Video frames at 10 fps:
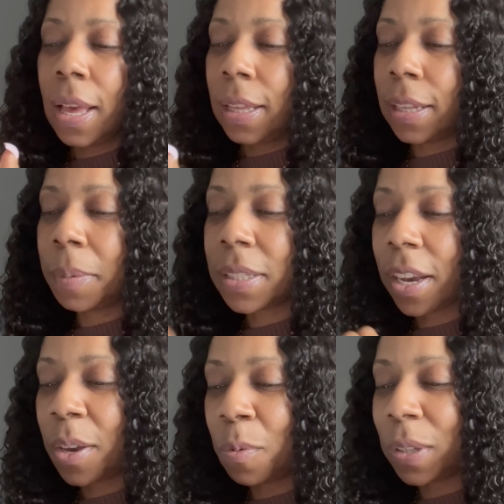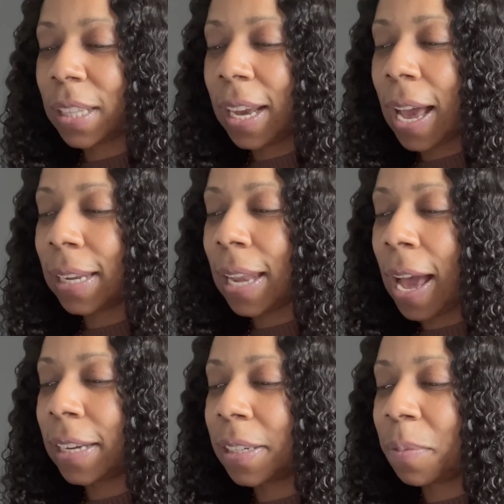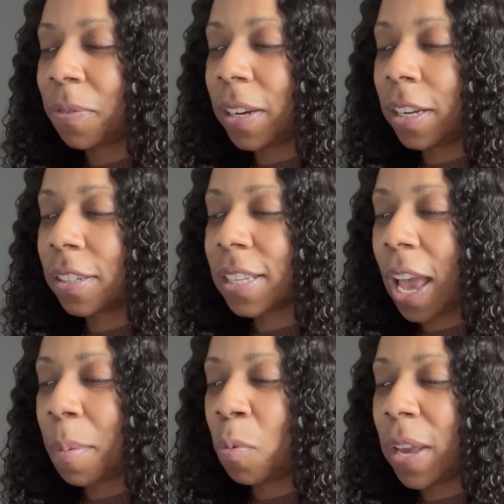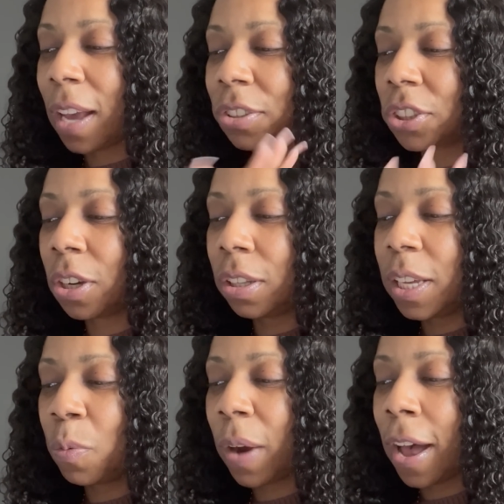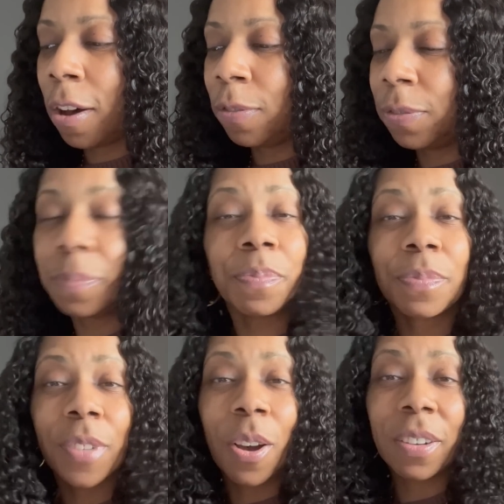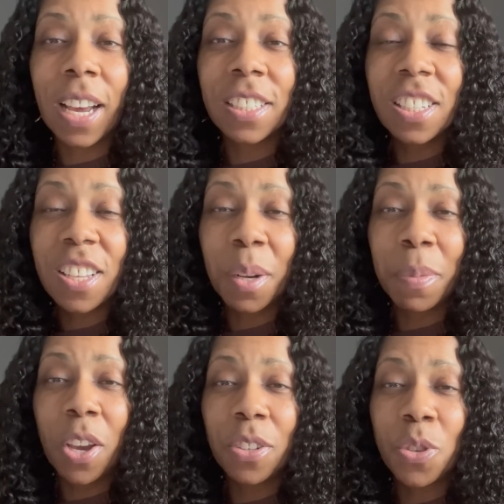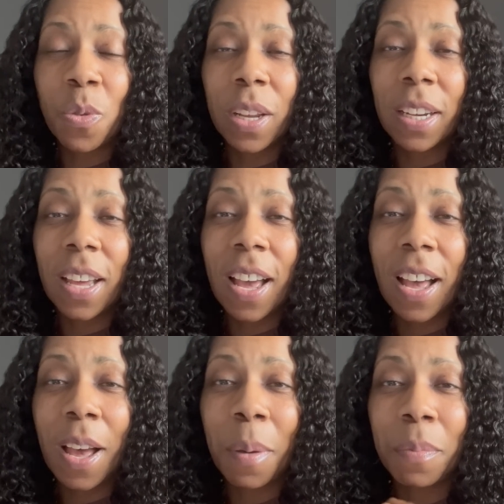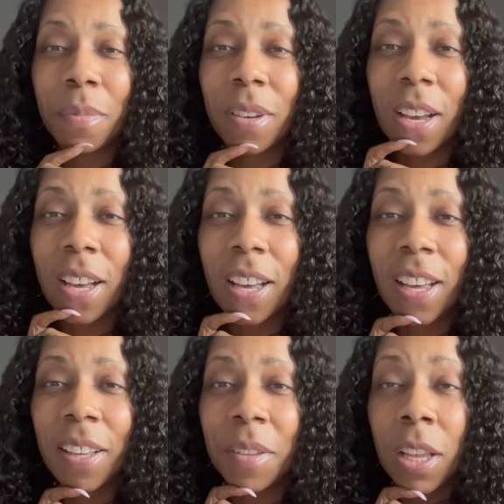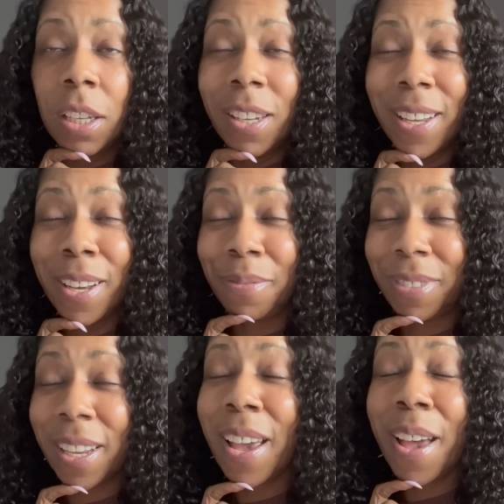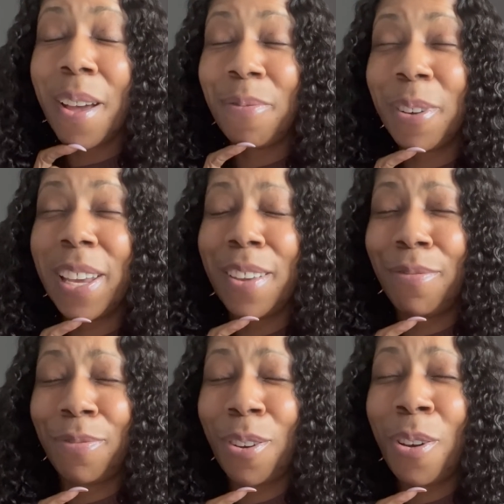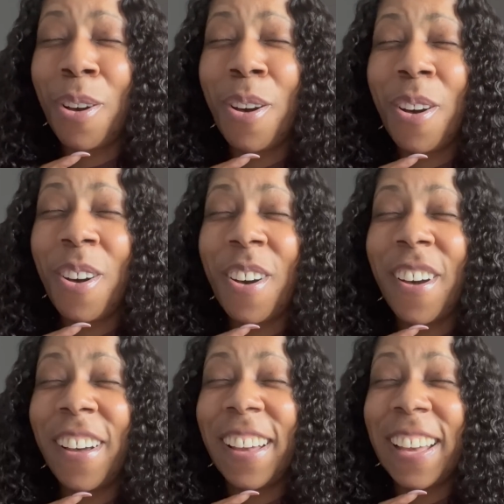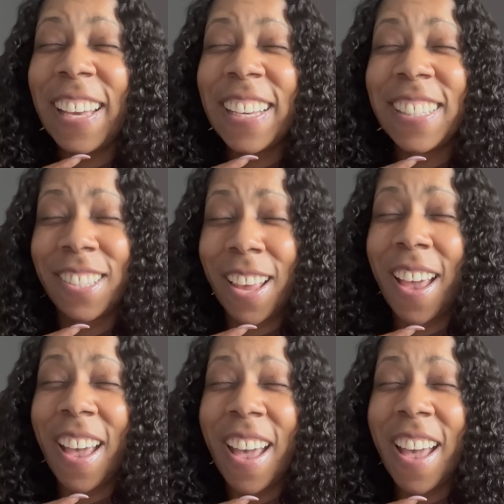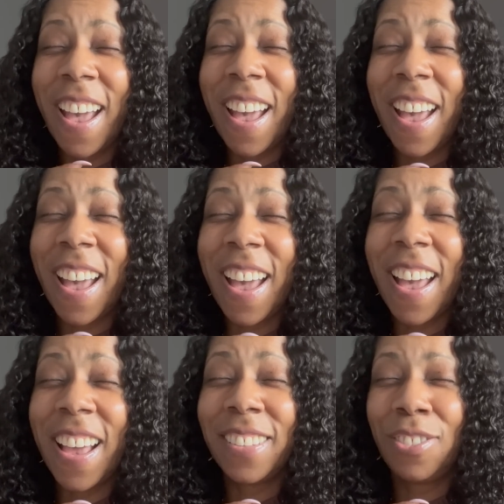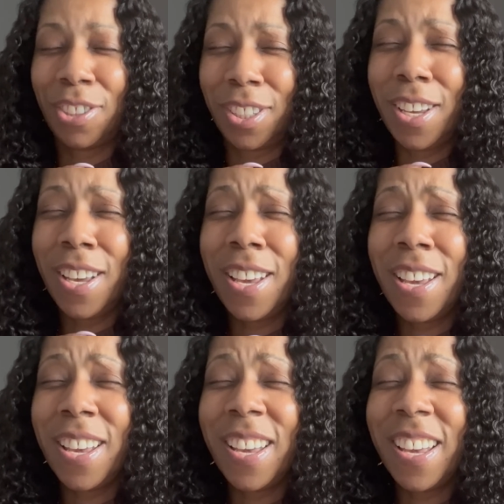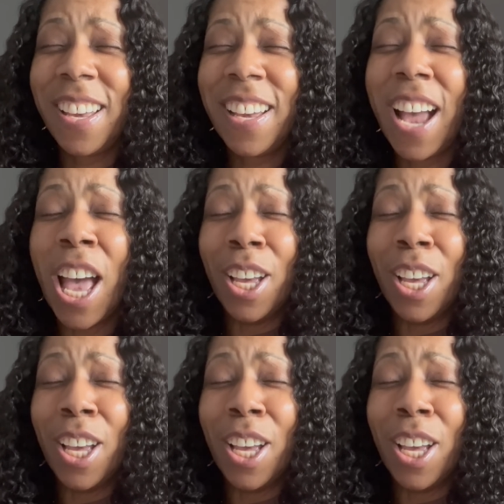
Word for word: Let me tell you what they got lined up for entertainment. We have Sheryl Lee Ralph Okay, she's gonna be doing um, uh, "Lift Every Voice and Sing